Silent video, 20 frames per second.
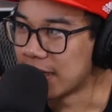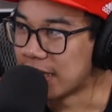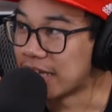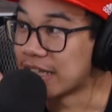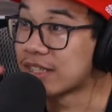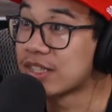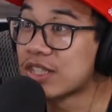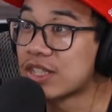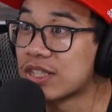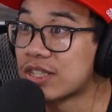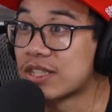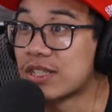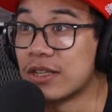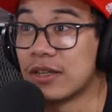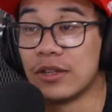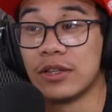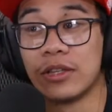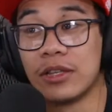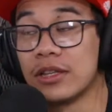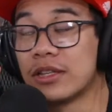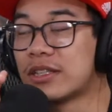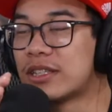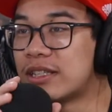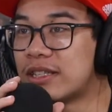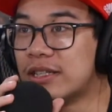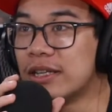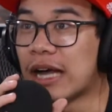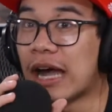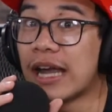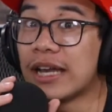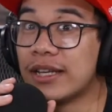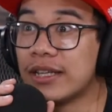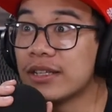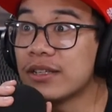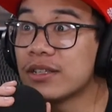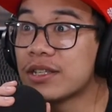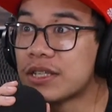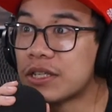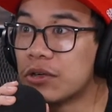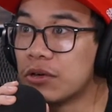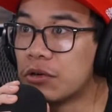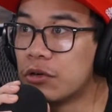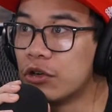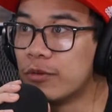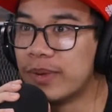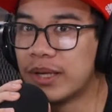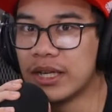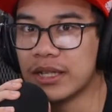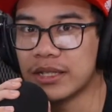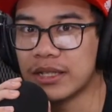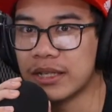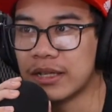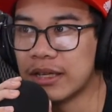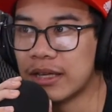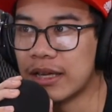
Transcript: it's the idea is so cool because